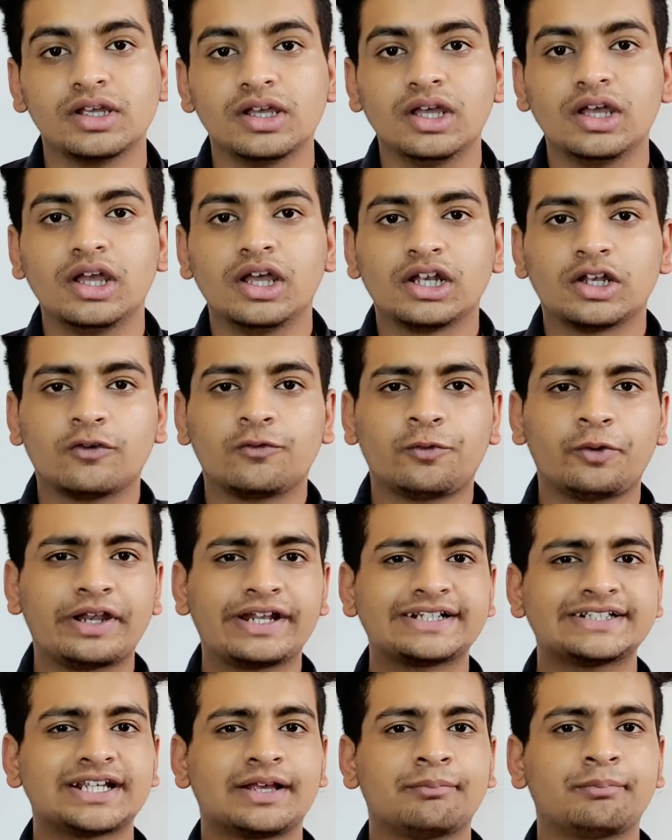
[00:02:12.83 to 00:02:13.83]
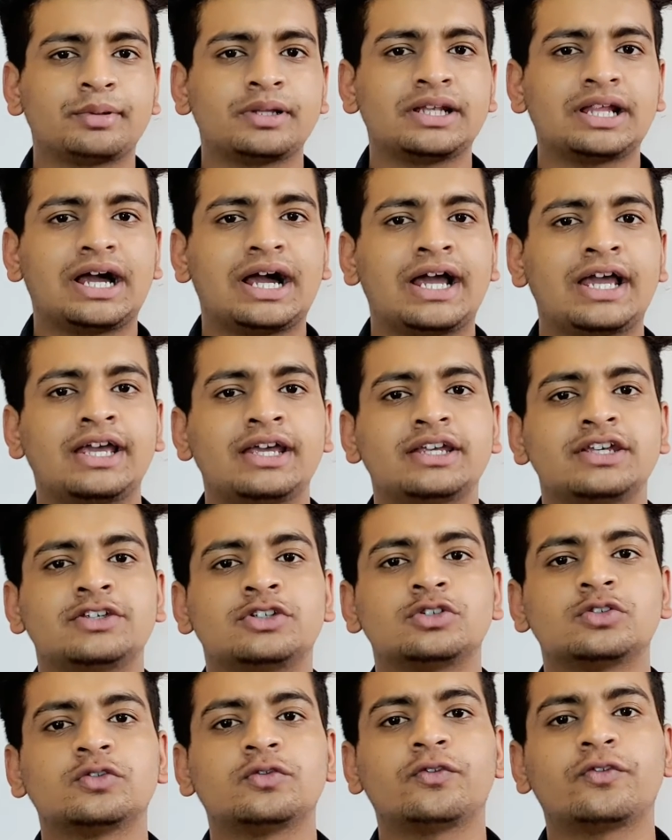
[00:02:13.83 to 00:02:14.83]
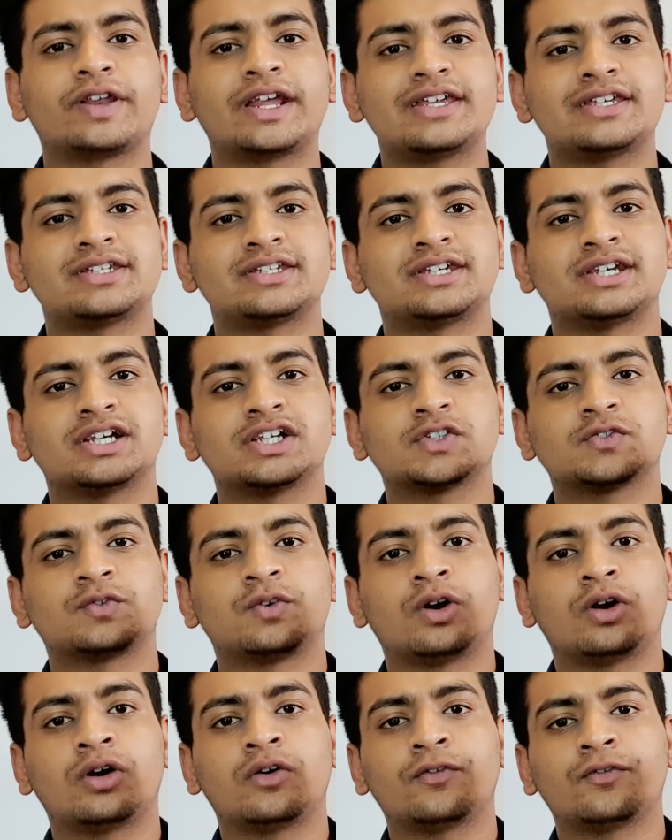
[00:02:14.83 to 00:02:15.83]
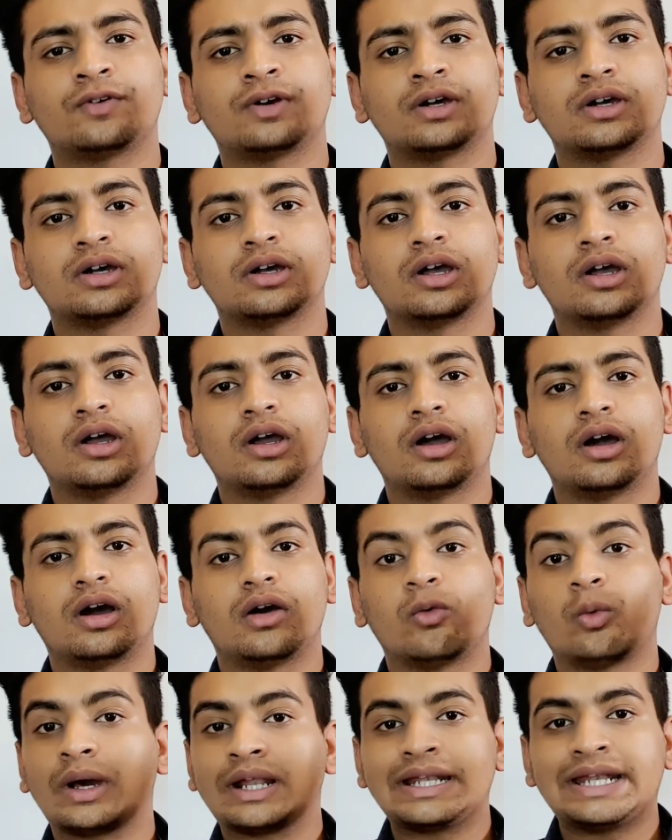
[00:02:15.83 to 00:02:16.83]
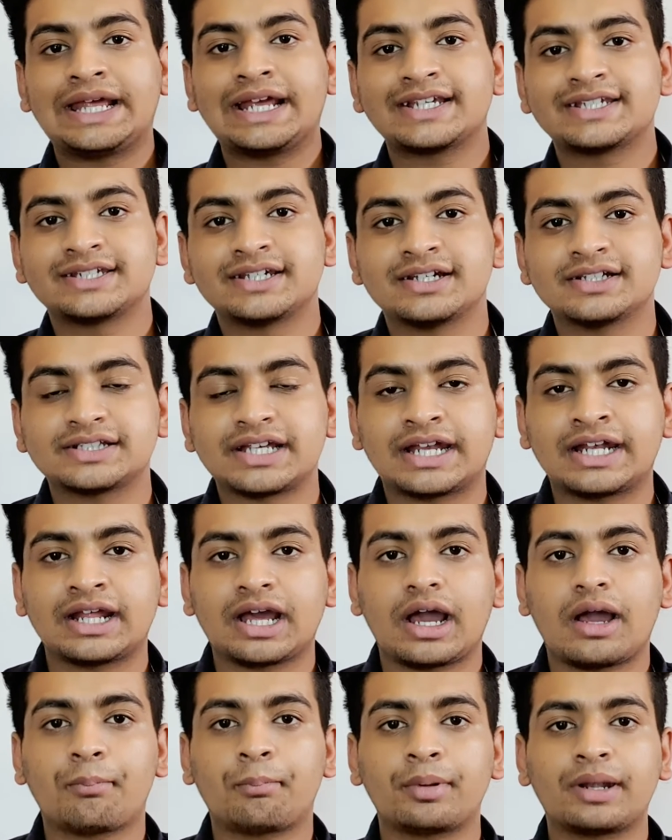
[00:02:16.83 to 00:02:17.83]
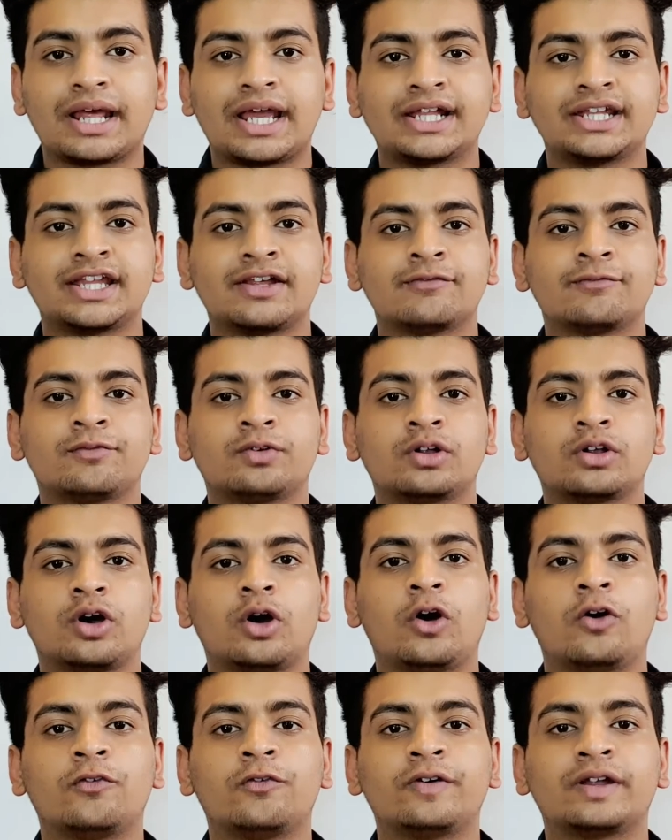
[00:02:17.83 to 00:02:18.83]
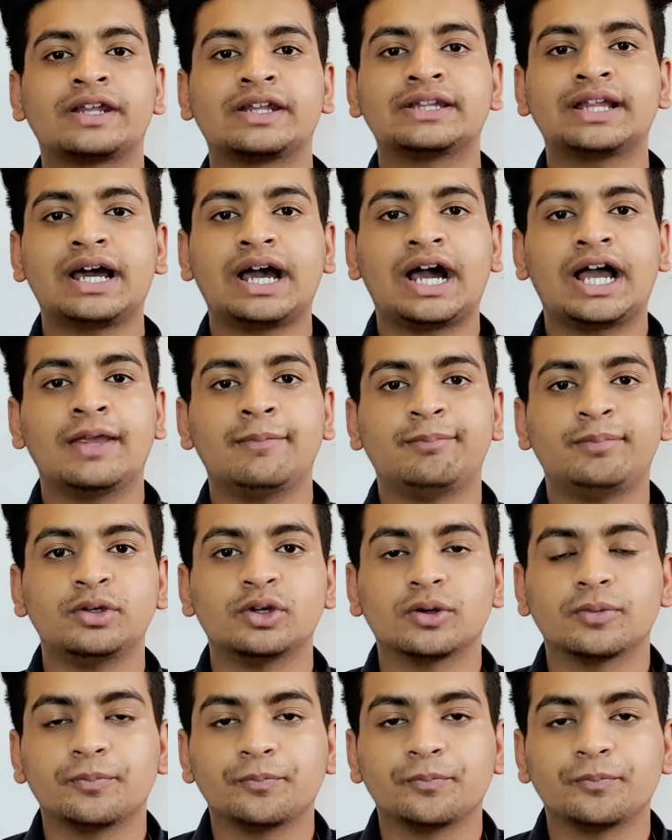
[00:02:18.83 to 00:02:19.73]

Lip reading: Now for example, I issue fresh shares for 1 lakh shares and apply them for offer in the IPO.